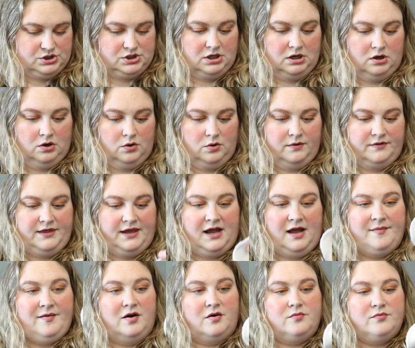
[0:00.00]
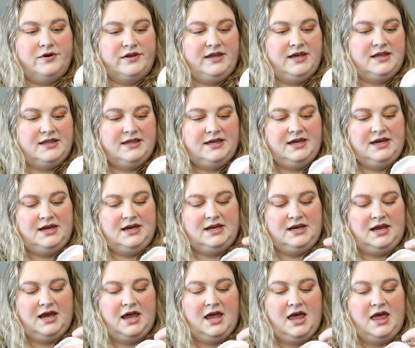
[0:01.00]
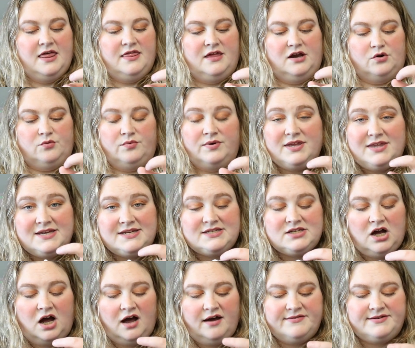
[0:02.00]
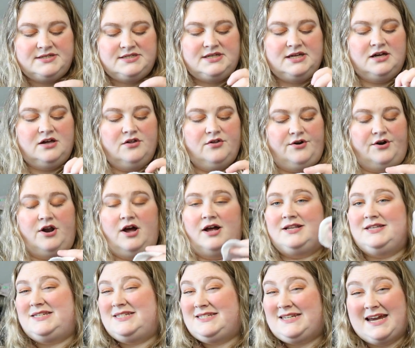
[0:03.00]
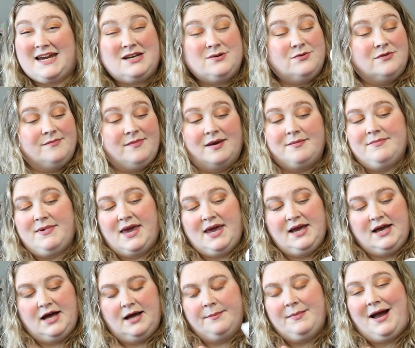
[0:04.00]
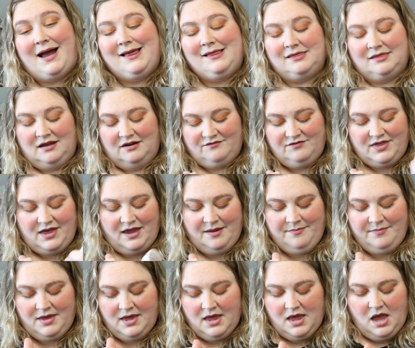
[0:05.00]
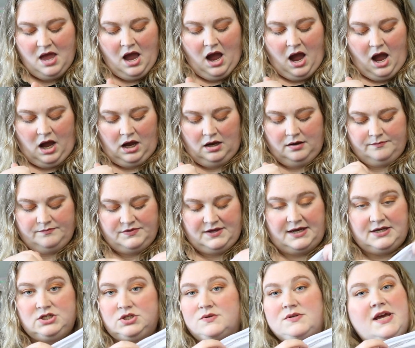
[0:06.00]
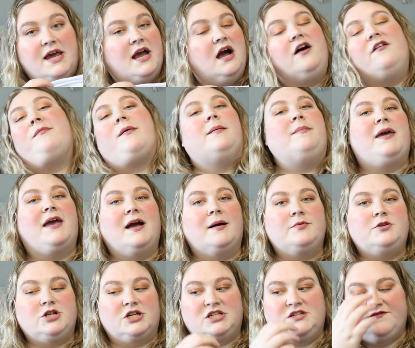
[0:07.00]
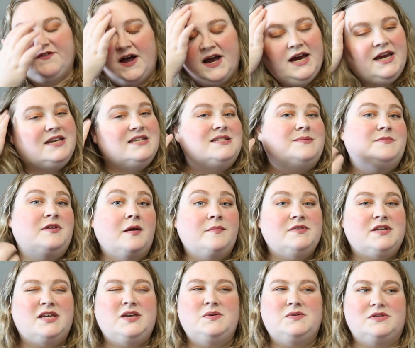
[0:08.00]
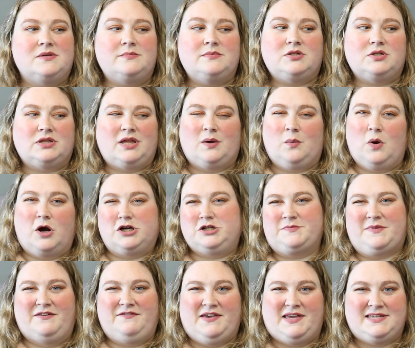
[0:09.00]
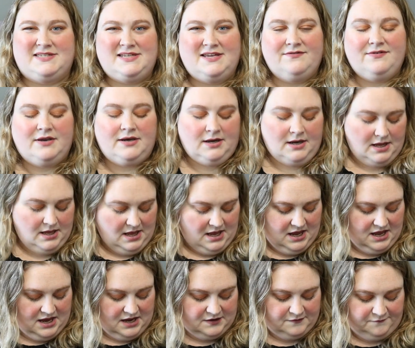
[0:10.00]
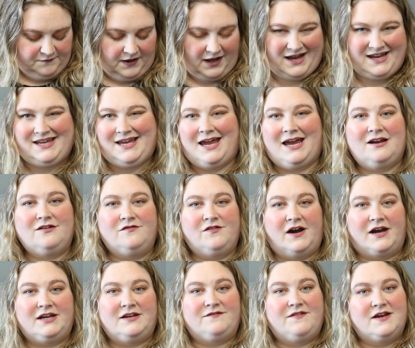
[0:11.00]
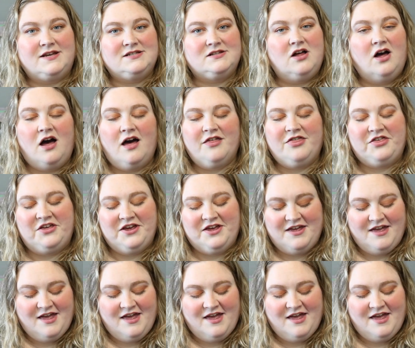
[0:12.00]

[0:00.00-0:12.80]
So they come out really clean. They're really soft still. They're not stained with my makeup. I love them. Um, they do take off my makeup just fine. Sometimes I use them to like wash my face even if I can't find a face cloth.